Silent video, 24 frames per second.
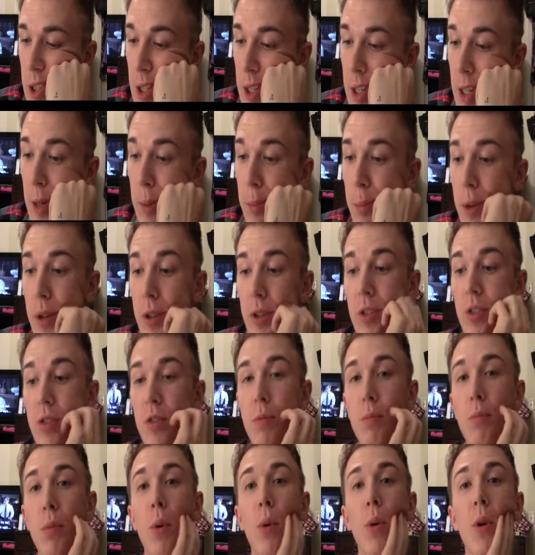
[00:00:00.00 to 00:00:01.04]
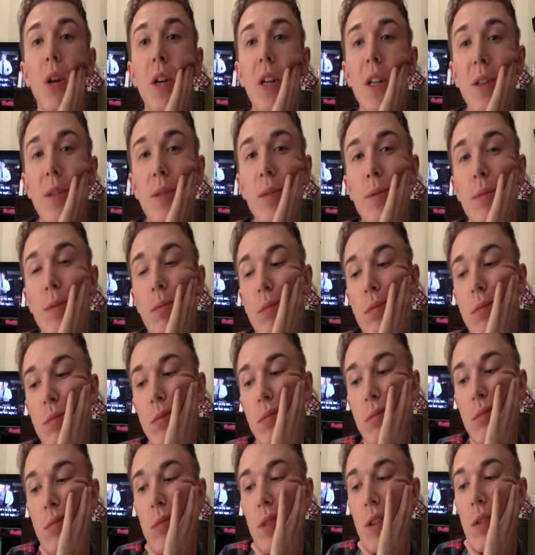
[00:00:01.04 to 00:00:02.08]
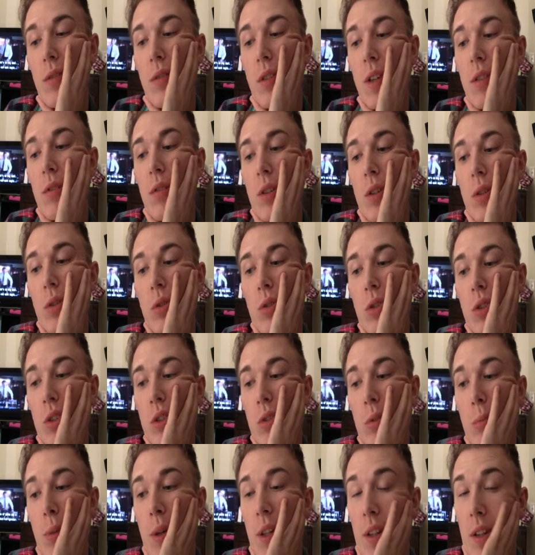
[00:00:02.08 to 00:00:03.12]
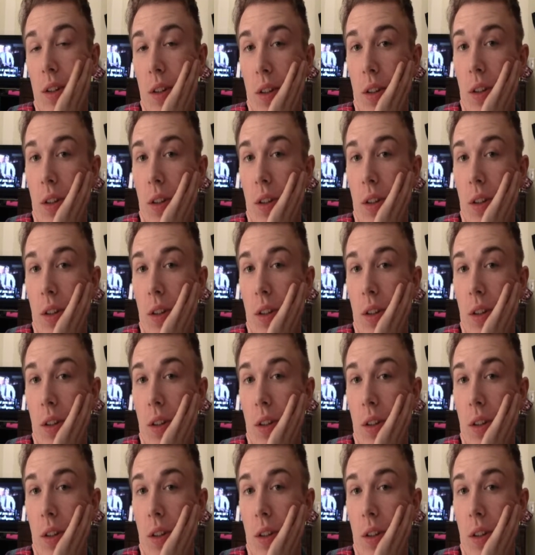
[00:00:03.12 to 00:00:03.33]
Got a bunch of boring evolutions, but